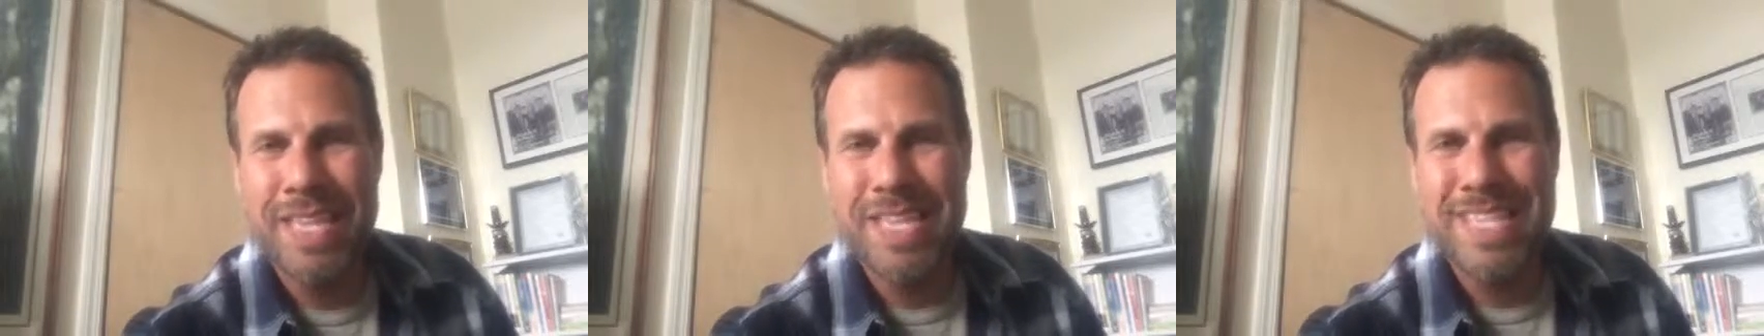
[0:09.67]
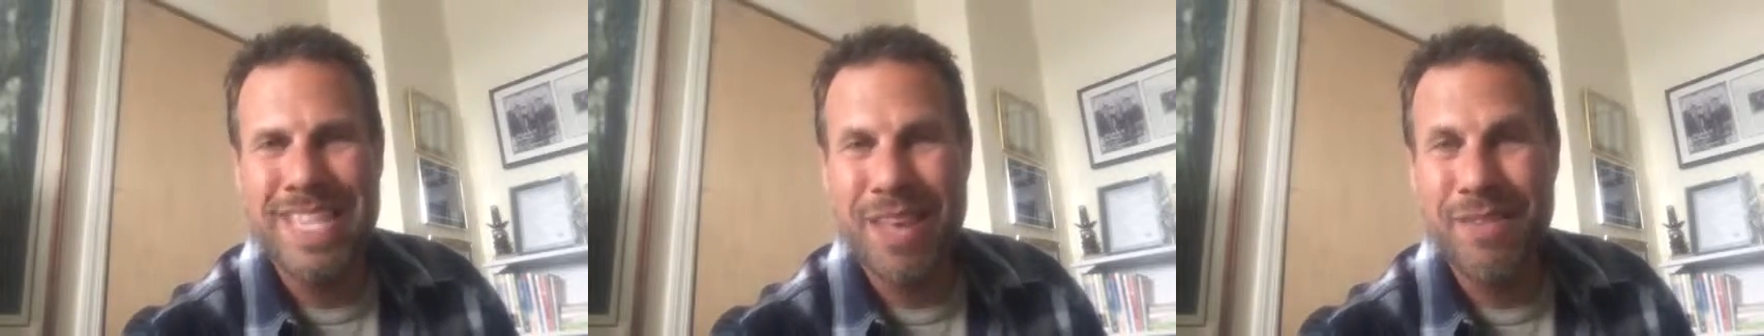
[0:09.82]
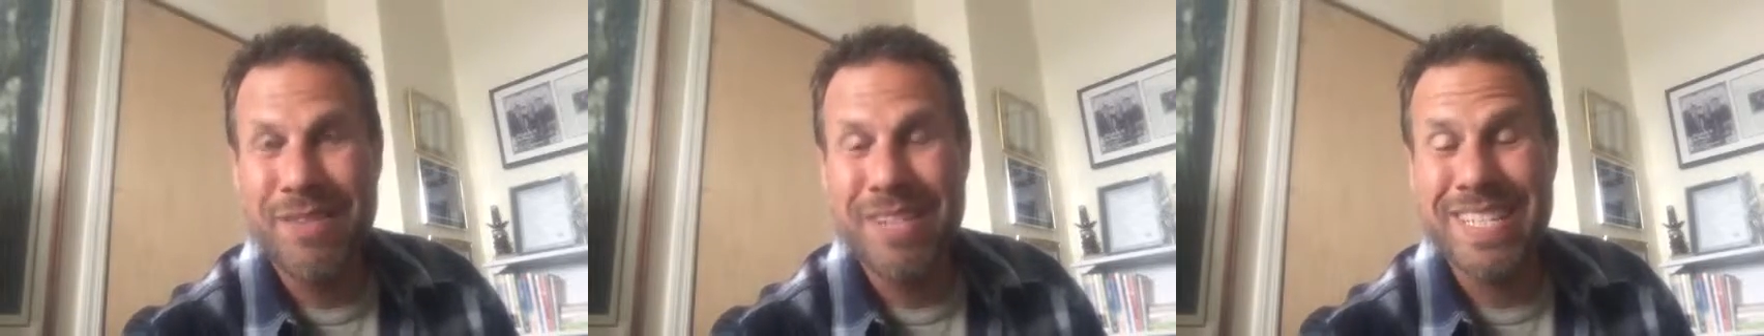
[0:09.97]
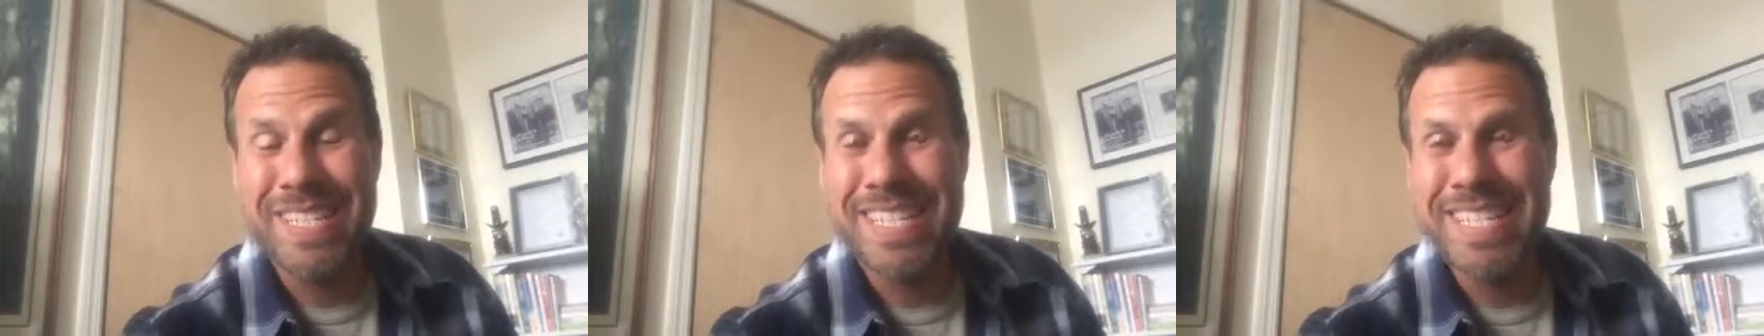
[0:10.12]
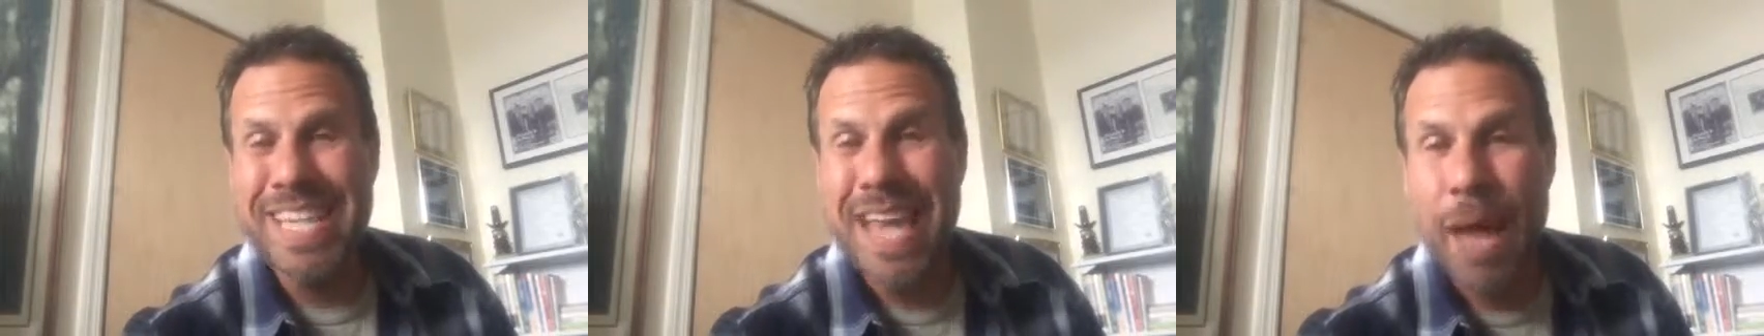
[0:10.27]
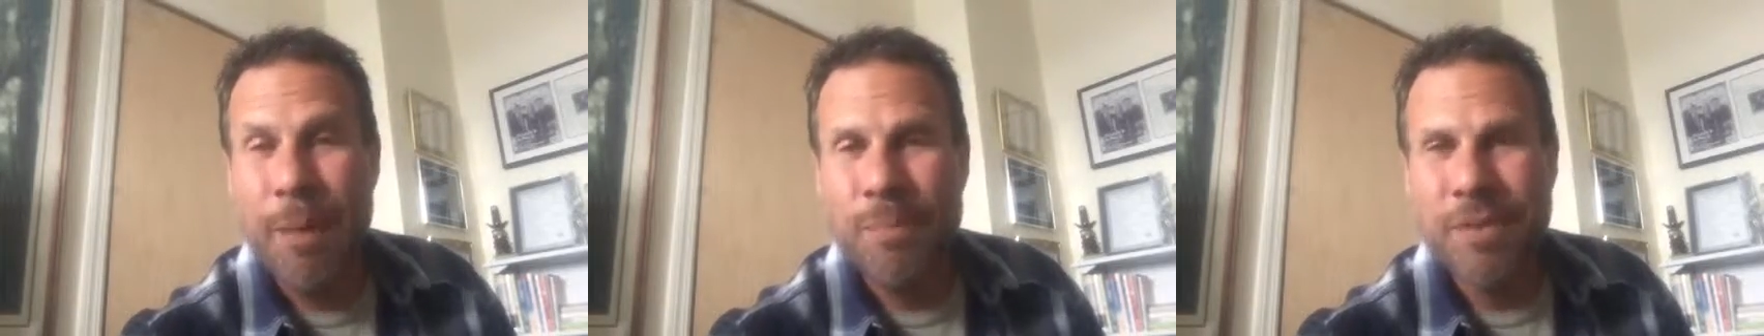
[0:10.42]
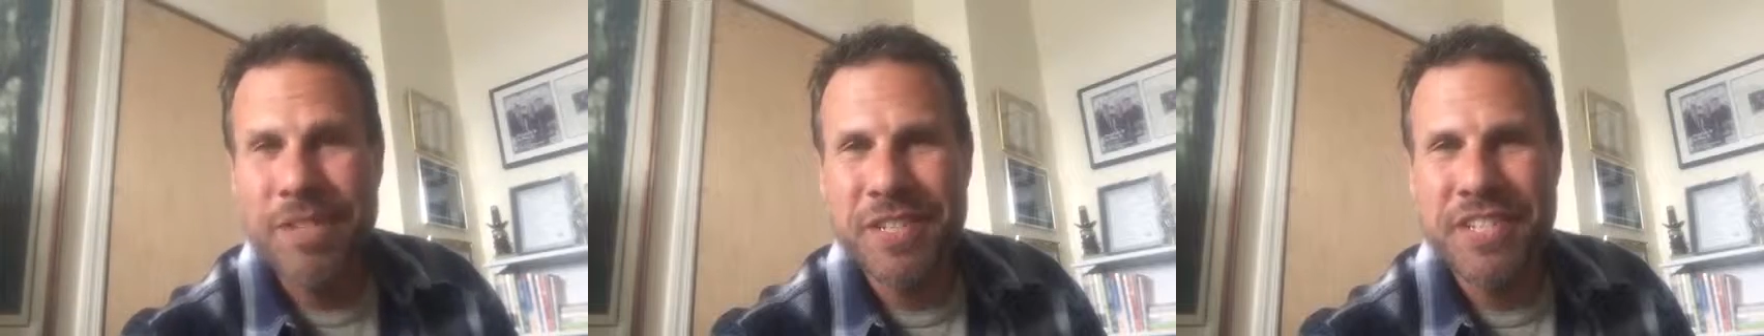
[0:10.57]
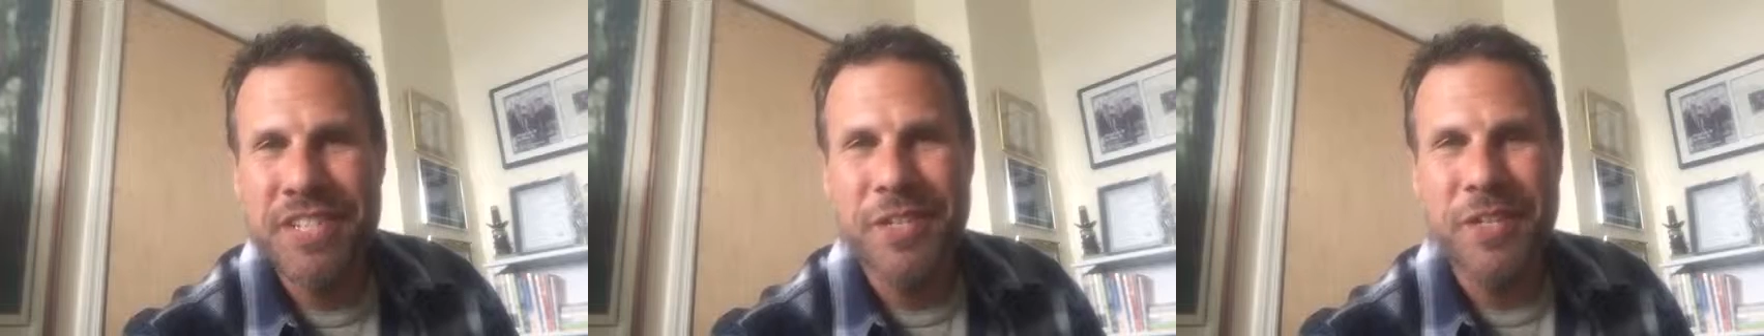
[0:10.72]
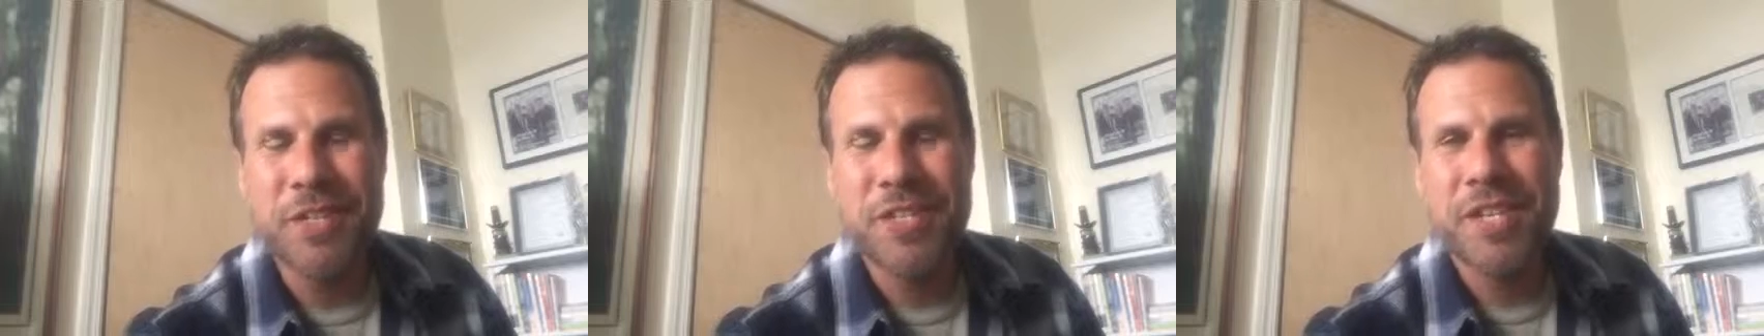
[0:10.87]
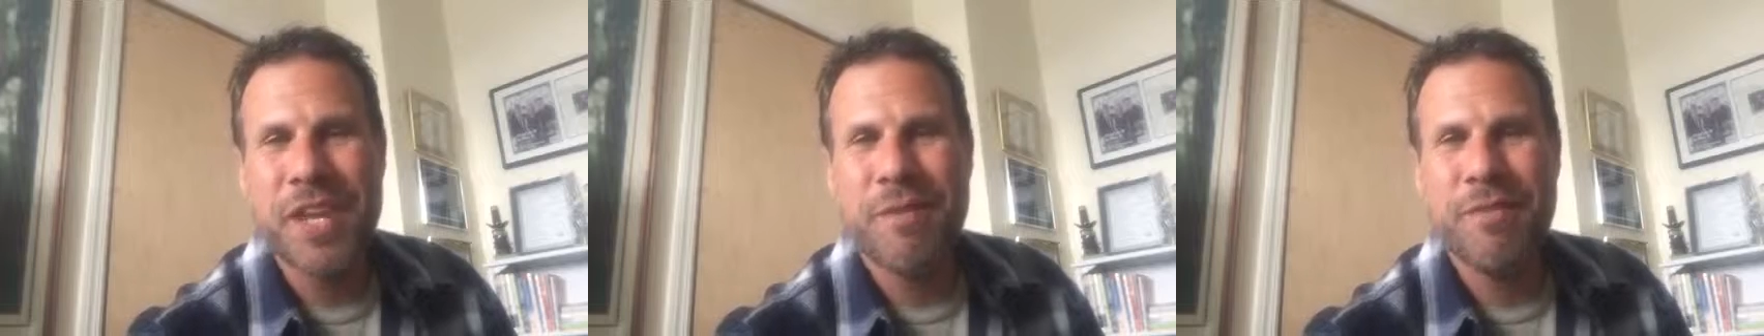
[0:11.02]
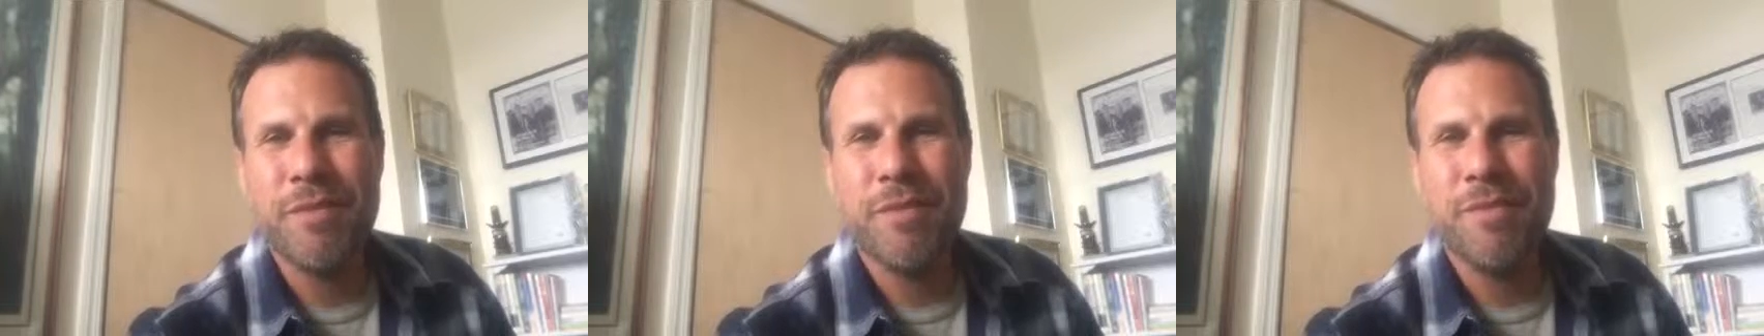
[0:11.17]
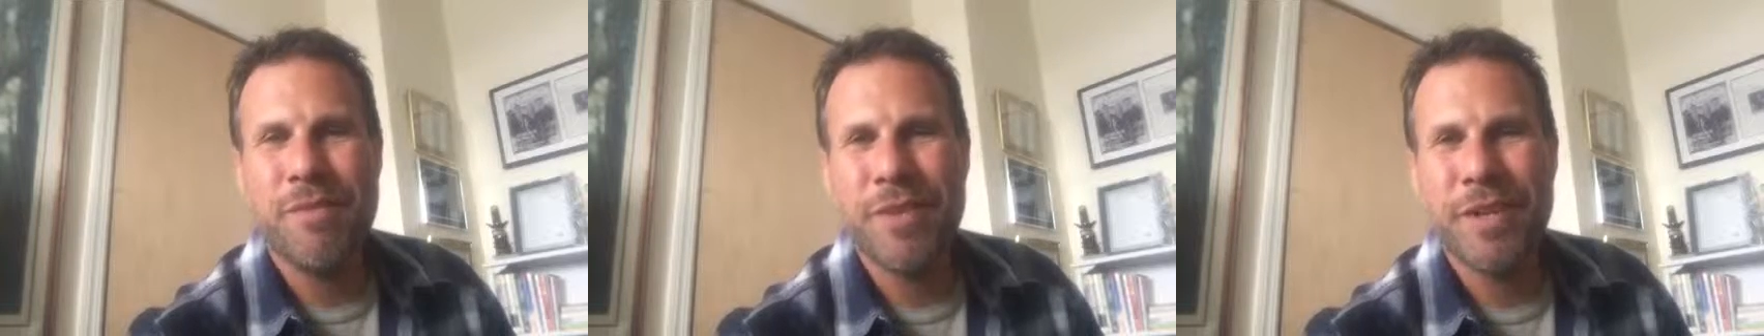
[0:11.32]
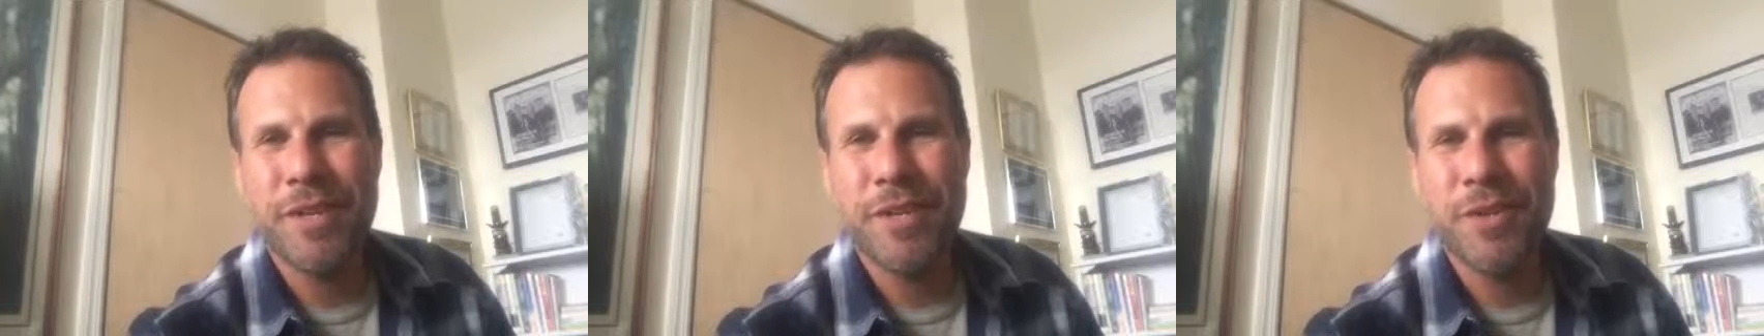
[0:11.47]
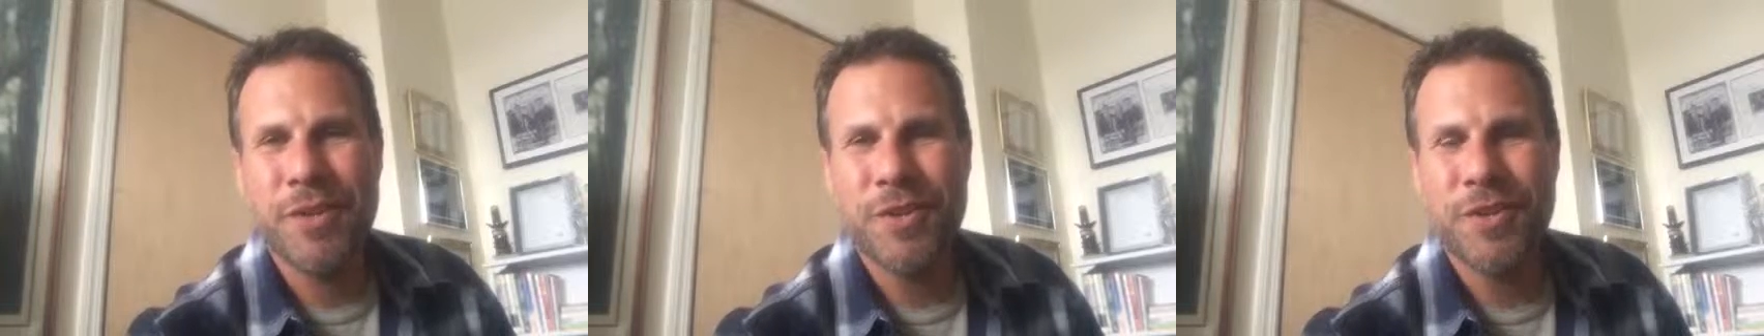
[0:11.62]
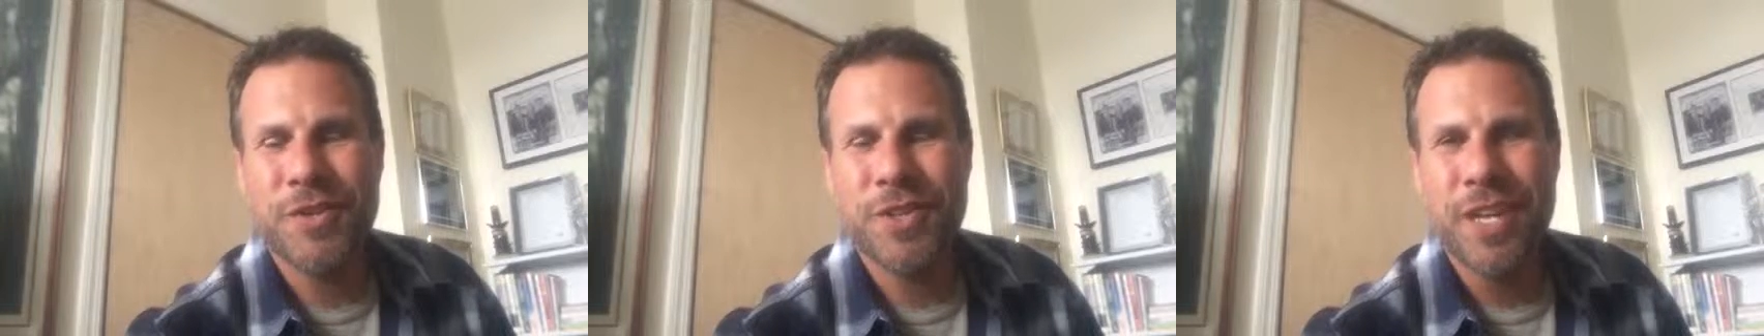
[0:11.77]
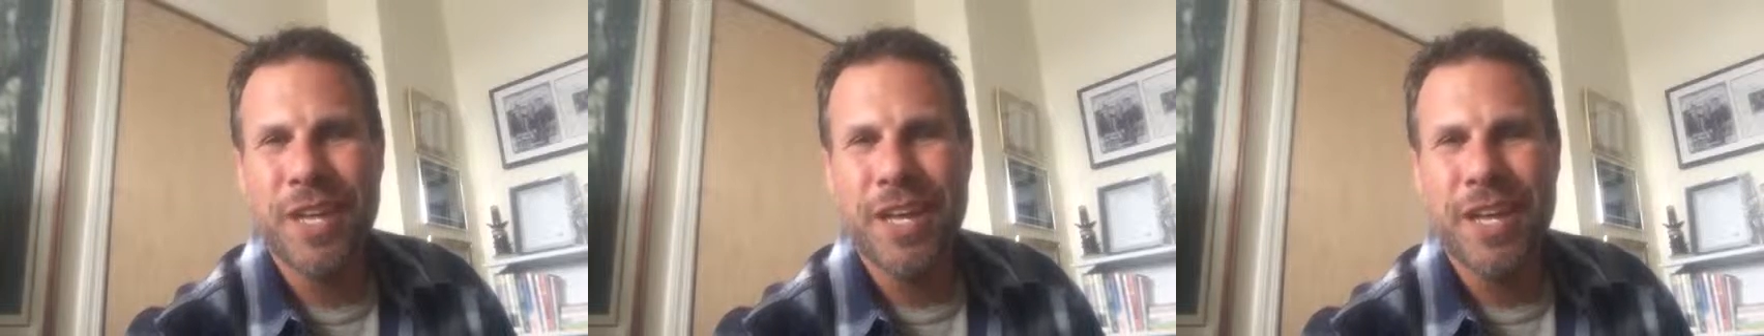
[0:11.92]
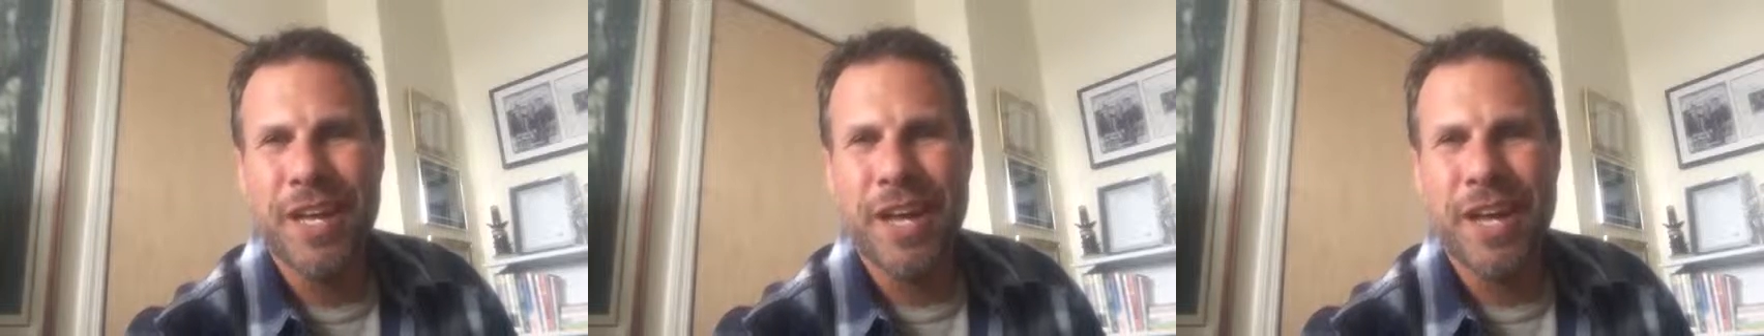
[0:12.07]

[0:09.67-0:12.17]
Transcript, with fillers: Seven Steps to Seven Figures.